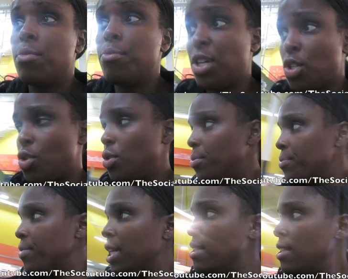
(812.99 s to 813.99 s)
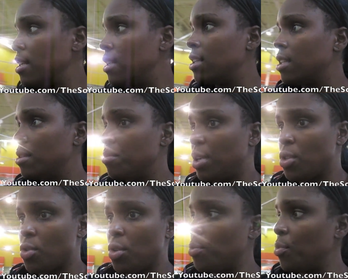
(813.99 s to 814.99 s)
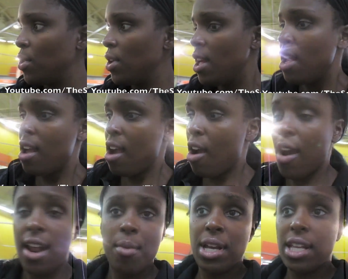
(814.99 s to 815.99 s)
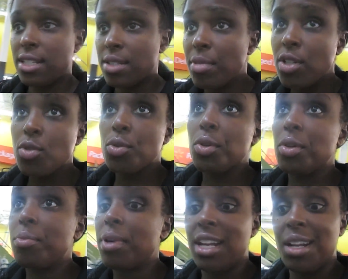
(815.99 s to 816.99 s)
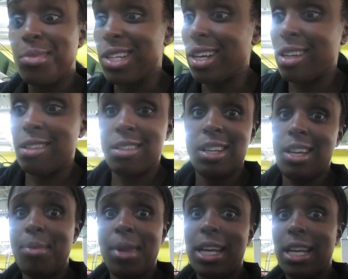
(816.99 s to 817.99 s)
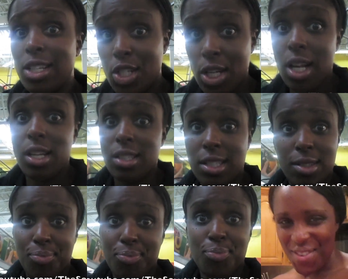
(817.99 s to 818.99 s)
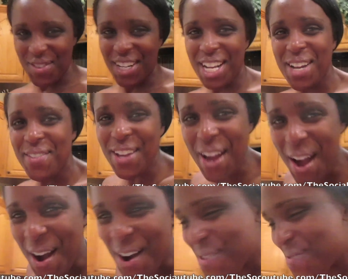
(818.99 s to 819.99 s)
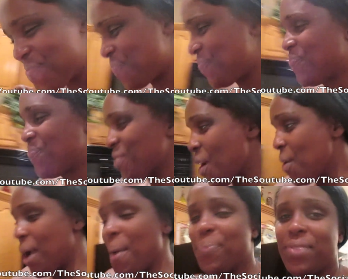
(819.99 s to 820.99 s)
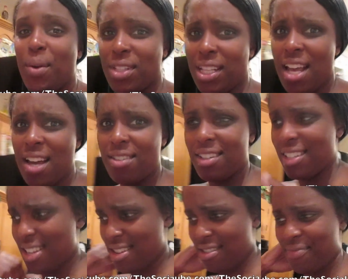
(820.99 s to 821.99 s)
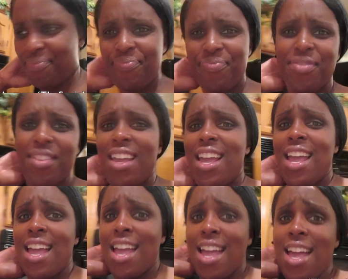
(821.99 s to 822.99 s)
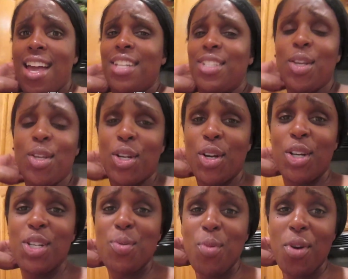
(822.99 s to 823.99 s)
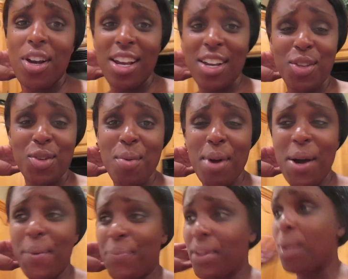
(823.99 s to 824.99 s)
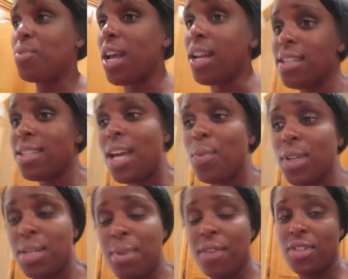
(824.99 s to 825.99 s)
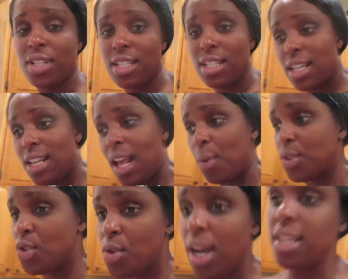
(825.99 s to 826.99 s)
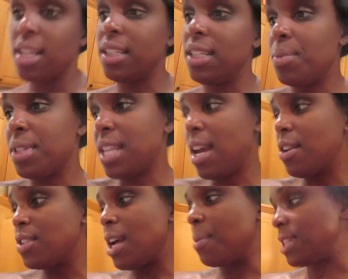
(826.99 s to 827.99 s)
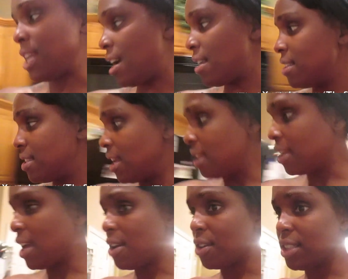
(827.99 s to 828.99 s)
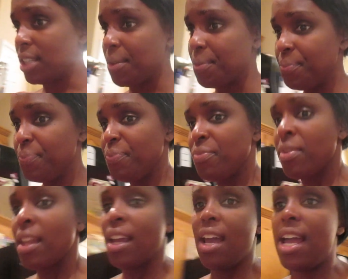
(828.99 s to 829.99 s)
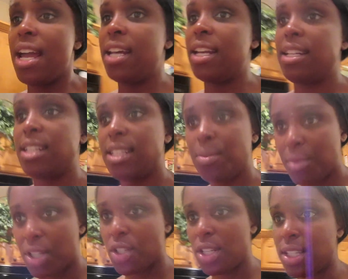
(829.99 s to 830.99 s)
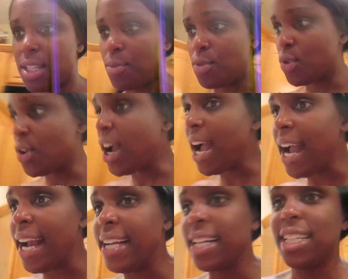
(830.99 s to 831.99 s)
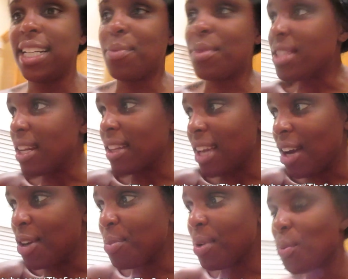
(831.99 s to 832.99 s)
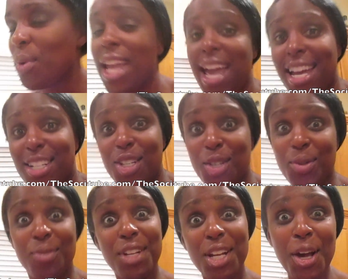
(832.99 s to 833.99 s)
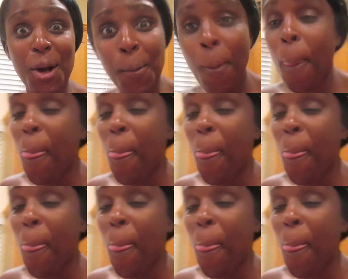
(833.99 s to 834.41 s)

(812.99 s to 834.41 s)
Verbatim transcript: Mushroom. That's it. Mushroom. All right, I'm gonna get this mushroom and I'm done. I'm not getting shit else. What up, y'all? Okay, that was loud as hell. So you girl and your boy here at the cribbo. I'm trying to decide what to make for Din Din. I was trying to clean up this countertop because I got this side of the counter clean. And I did some dishes and I'm trying to clean up this side of the counter, but we had to shoot a video.